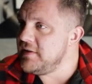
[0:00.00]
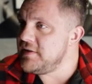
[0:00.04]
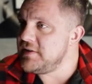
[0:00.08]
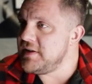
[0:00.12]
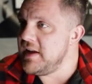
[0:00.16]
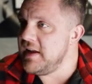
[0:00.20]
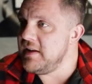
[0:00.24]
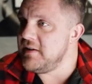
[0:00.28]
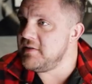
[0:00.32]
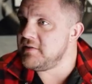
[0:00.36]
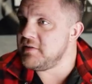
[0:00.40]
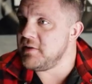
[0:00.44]
the
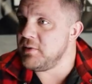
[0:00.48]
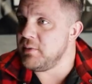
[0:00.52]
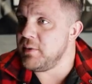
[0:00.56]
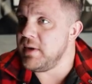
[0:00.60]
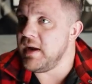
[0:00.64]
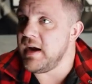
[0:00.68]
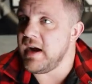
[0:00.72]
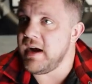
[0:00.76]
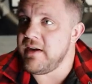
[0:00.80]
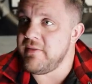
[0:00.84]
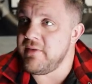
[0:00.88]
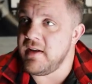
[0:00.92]
sense that we
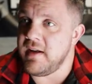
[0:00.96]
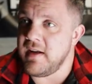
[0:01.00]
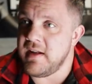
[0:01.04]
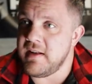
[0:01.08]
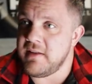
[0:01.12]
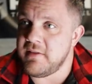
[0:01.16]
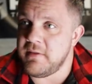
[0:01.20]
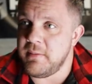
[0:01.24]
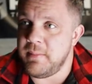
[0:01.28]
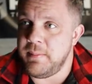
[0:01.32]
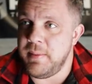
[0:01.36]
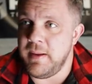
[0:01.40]
haven't
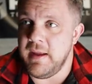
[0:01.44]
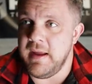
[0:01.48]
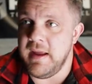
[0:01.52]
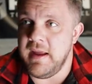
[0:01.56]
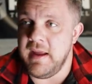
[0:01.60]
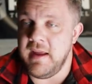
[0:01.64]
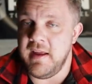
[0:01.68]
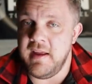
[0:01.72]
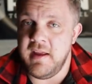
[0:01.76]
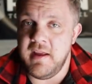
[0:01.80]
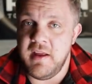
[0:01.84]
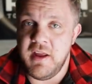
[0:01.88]
had to
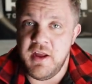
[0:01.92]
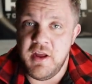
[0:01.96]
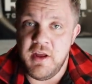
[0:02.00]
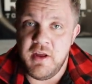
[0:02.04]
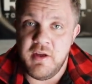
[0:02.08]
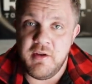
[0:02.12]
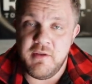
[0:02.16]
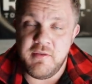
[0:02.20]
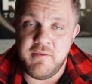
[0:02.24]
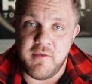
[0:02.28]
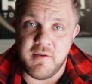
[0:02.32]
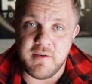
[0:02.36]
pay
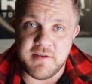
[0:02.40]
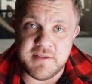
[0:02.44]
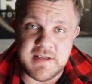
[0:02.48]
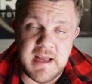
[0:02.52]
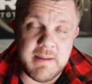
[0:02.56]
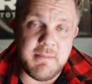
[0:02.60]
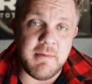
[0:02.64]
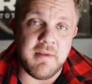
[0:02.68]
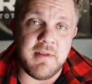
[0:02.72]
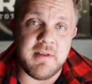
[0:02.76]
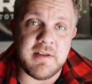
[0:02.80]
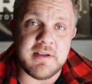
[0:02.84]
for
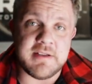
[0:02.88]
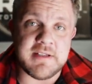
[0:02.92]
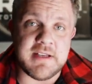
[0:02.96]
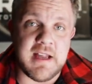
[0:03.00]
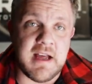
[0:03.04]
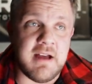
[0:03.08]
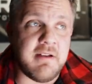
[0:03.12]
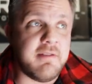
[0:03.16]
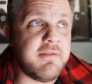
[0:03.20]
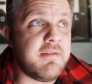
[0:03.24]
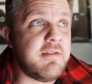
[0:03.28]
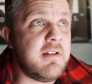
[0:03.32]
some of the
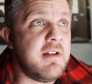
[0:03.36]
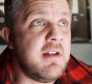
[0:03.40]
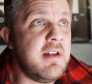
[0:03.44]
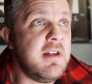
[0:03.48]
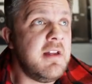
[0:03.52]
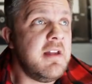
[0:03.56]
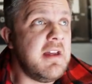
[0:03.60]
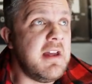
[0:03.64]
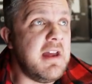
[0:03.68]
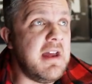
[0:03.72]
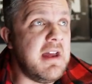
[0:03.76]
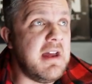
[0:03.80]
staff,
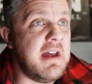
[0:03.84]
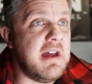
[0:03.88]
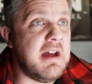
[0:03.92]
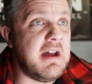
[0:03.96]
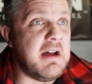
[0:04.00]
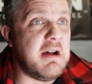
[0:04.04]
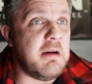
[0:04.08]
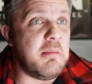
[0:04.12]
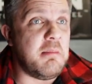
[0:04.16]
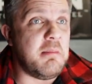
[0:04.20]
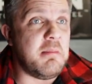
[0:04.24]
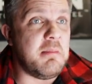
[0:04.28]

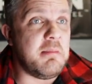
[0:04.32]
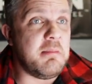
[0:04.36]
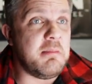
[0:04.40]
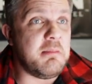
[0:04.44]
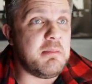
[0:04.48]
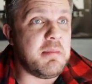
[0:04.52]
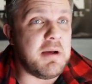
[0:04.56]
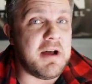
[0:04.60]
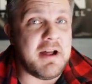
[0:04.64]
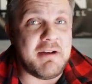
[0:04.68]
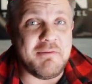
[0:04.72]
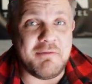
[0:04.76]
um,
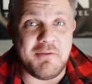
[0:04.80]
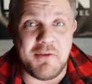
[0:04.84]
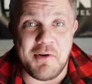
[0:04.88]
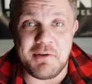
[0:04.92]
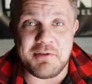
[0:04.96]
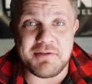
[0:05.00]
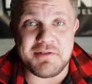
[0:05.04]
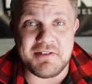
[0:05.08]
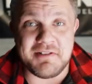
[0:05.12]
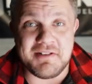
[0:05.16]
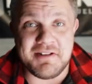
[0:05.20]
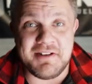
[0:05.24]
but
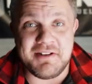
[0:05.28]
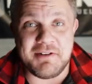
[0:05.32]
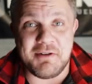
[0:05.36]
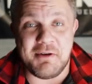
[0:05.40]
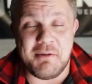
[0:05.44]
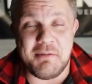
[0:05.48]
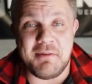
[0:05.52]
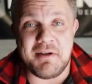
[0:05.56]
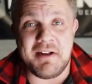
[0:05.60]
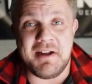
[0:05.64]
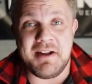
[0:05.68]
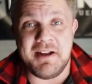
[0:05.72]
unfortunately
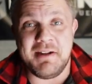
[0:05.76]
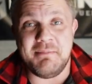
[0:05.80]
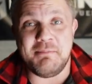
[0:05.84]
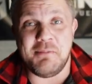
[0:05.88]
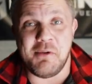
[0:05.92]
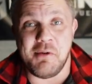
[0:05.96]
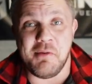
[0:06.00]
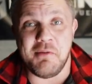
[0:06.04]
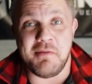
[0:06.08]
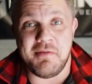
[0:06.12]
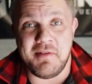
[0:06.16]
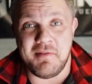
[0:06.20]
Tom and I
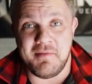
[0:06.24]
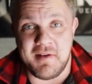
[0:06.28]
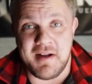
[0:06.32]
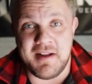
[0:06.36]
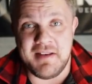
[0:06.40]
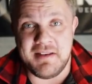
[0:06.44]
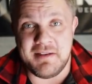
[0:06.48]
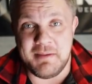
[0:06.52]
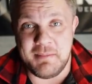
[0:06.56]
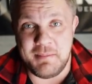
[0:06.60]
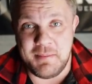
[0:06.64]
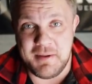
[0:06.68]
both have
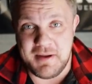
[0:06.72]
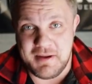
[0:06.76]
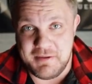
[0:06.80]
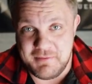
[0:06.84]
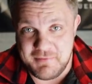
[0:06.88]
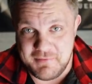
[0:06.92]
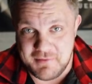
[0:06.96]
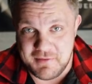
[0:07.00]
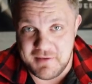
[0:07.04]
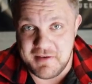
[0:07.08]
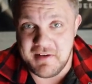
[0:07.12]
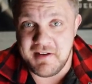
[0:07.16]
had to pay
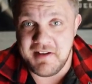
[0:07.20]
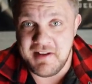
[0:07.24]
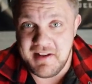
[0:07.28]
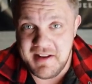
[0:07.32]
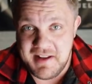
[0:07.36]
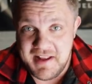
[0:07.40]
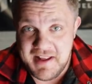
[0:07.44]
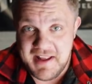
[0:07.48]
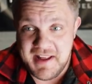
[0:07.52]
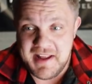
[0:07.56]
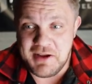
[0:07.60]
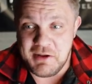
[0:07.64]
for,
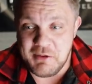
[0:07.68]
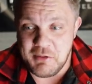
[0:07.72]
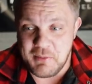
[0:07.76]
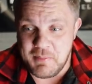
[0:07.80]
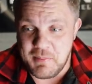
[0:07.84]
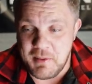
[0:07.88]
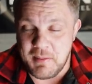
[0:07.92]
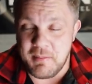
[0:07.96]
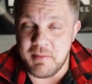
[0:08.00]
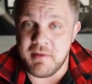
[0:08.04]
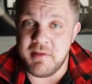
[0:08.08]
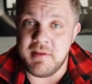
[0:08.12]
you know,
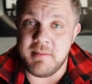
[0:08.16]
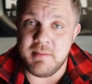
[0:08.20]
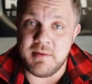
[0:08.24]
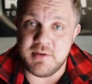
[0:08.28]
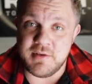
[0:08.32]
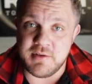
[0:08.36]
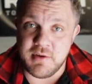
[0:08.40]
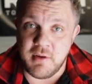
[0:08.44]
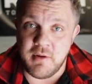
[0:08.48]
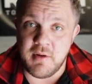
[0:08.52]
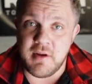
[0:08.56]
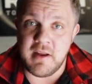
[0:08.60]
probably the
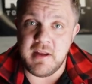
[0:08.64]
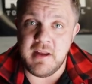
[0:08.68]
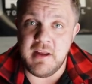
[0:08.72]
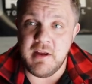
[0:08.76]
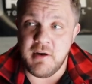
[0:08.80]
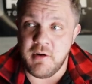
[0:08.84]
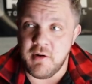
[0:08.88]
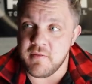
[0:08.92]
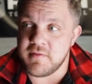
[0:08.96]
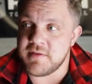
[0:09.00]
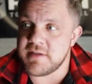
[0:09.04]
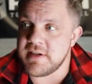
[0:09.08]
majority
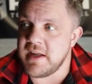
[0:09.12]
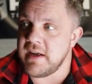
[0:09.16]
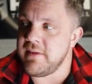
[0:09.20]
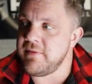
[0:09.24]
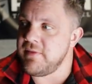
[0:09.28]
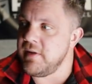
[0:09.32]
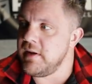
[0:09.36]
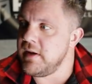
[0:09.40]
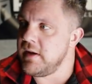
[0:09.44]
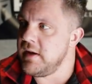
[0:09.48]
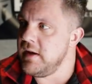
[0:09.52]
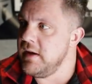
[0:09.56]
of
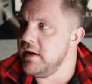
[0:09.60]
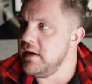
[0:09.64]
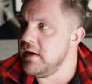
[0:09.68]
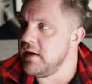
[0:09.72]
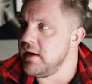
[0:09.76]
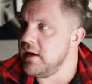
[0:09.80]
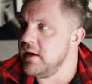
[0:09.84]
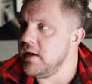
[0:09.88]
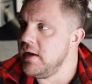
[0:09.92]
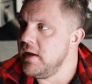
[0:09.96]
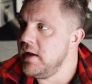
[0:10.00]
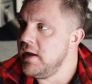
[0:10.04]
staff in
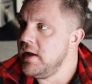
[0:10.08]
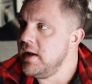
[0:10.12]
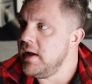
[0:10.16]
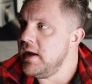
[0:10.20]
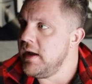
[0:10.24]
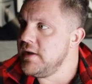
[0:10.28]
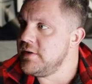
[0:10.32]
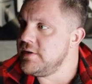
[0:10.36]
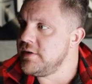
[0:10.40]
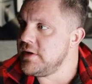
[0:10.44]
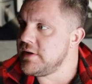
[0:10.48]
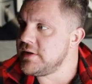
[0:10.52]
here and
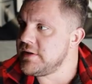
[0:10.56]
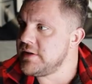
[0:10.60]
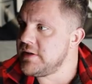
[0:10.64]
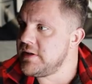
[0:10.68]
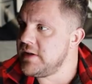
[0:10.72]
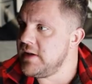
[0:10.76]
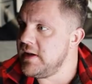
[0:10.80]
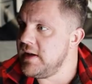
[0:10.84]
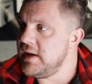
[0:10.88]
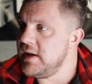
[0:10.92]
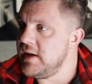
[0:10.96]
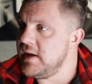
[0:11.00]
it
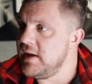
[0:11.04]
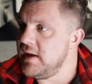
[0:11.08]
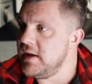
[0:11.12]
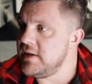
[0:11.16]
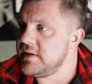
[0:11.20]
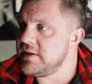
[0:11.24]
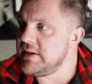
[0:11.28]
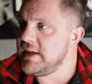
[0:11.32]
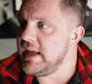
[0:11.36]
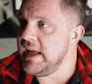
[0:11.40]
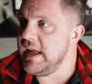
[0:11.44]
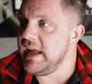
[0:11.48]
just,
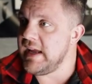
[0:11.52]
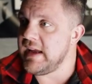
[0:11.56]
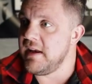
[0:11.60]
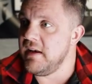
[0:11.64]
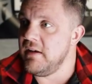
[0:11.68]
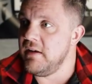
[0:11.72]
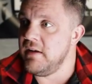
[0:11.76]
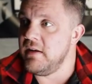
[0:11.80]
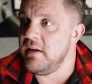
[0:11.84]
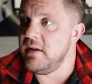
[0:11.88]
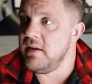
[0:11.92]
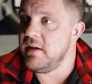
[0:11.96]
it's
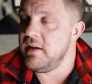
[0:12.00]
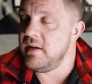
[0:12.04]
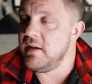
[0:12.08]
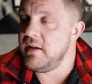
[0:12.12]
taken